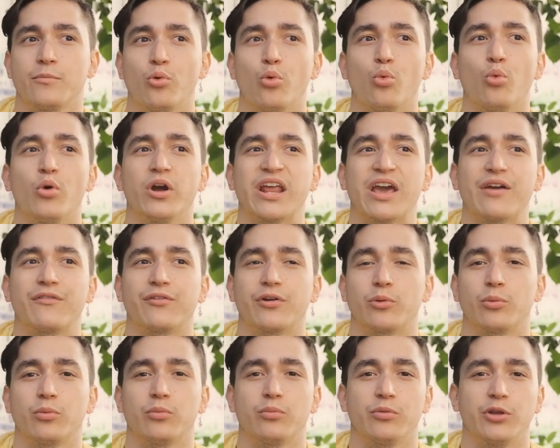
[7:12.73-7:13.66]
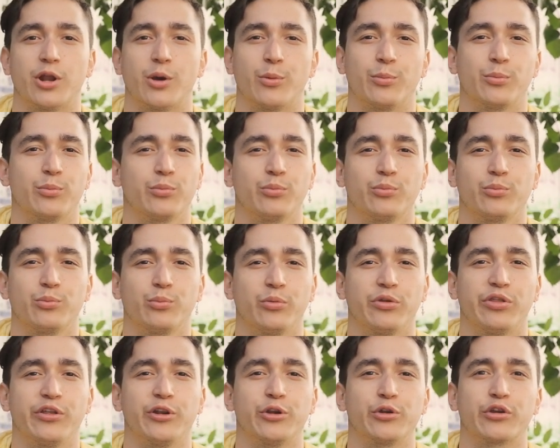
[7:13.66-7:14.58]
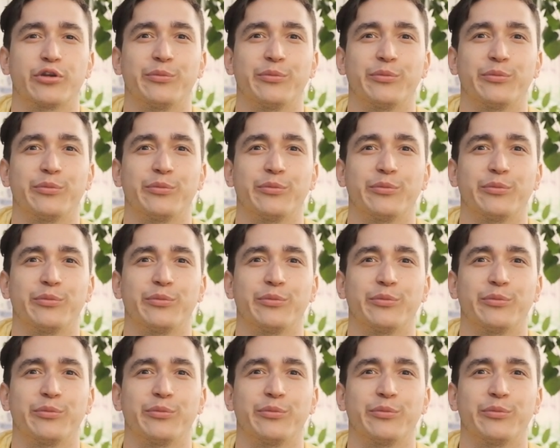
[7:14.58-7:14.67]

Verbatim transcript: whatever, you know, within your